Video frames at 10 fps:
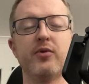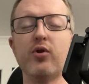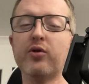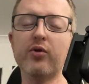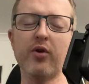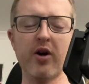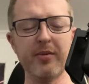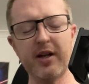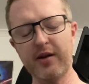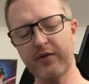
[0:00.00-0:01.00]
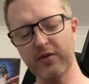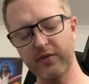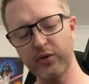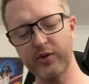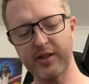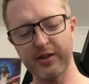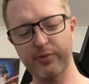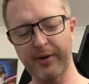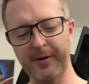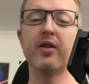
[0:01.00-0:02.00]
So I don't know how many of you have used this,
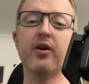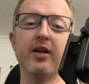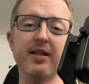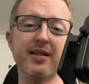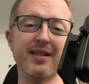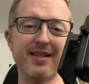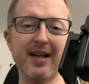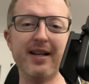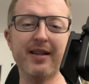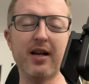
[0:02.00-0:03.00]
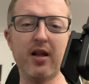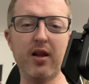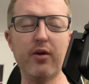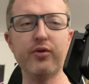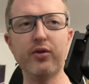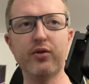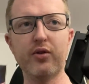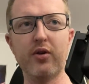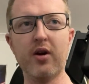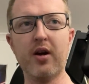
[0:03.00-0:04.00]
but there is a setting that allows you
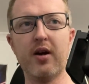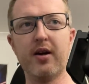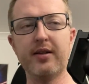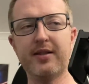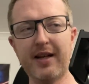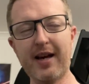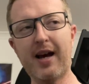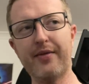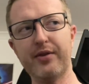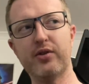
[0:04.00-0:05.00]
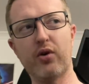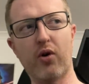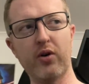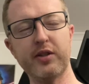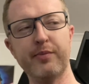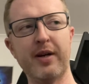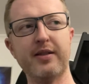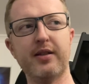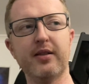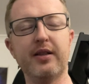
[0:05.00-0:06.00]
to set Avid to
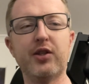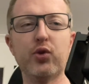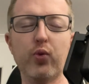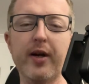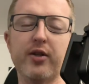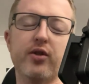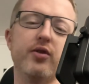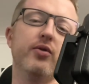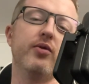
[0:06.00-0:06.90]
automatically switch to